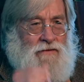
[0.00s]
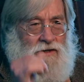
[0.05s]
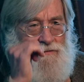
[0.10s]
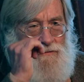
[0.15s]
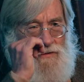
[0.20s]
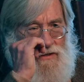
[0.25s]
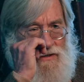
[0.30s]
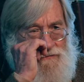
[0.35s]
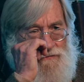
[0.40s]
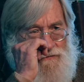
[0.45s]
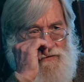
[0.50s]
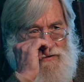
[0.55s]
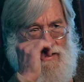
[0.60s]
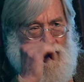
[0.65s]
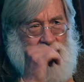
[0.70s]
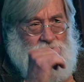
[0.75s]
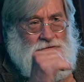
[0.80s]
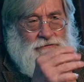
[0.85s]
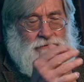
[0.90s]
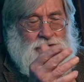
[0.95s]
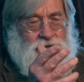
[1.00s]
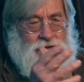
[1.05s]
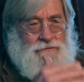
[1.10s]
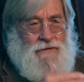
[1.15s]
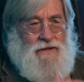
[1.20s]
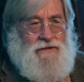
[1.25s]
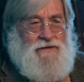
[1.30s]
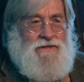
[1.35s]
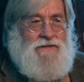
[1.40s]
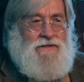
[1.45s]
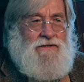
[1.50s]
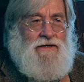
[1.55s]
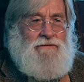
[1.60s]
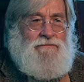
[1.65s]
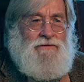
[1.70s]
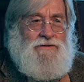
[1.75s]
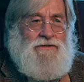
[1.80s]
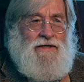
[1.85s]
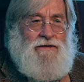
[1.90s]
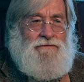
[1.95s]
but photography by this
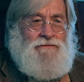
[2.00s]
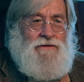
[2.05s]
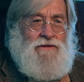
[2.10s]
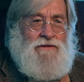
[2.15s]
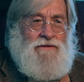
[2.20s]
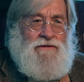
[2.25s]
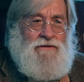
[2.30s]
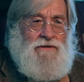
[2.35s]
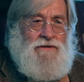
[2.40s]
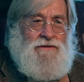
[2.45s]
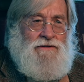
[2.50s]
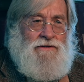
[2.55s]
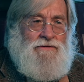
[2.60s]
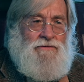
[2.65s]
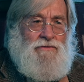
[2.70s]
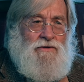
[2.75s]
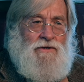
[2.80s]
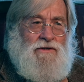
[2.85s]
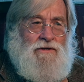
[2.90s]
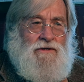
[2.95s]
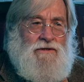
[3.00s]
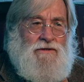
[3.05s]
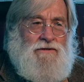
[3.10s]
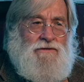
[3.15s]
time was heavy in, in his work.